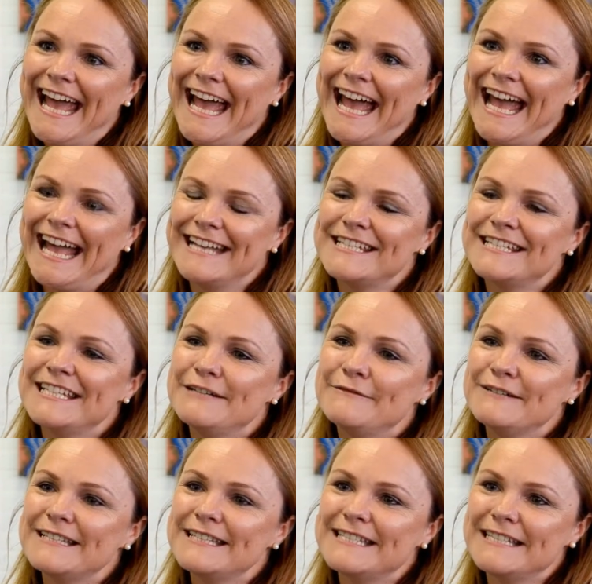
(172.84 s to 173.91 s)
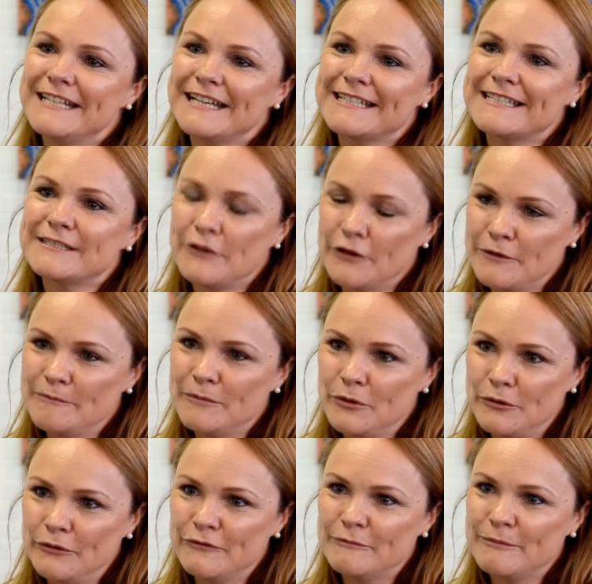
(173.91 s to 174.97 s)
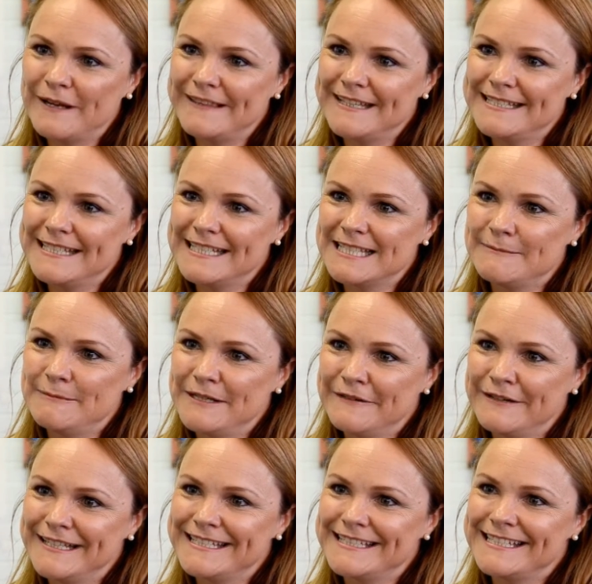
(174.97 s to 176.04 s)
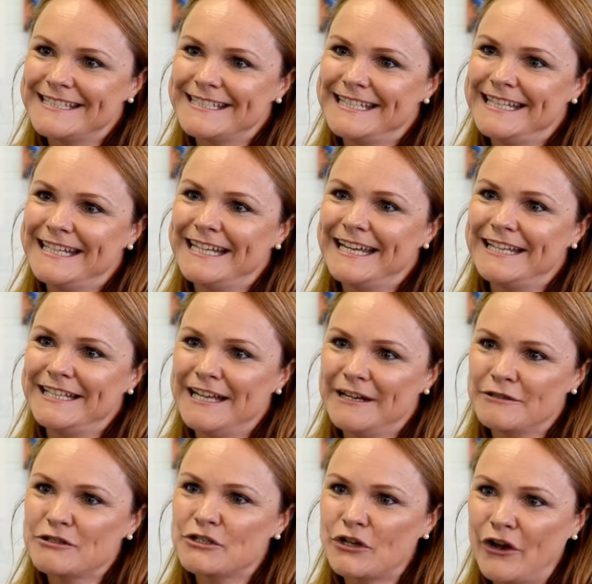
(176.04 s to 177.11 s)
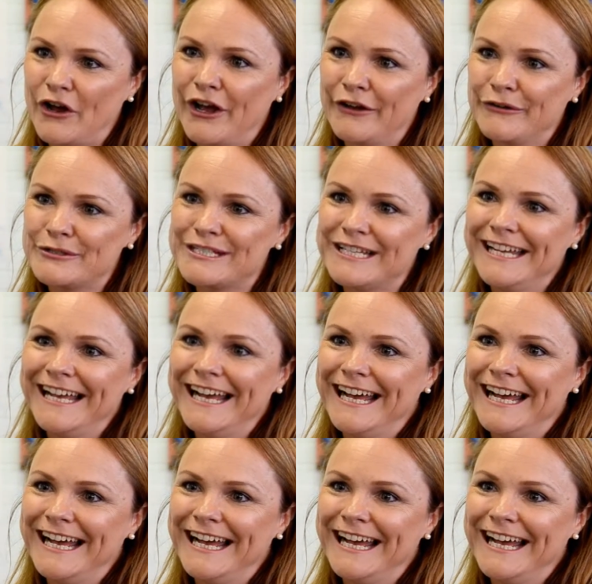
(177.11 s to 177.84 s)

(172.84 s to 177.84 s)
And she was just so moved by this experience to see a young child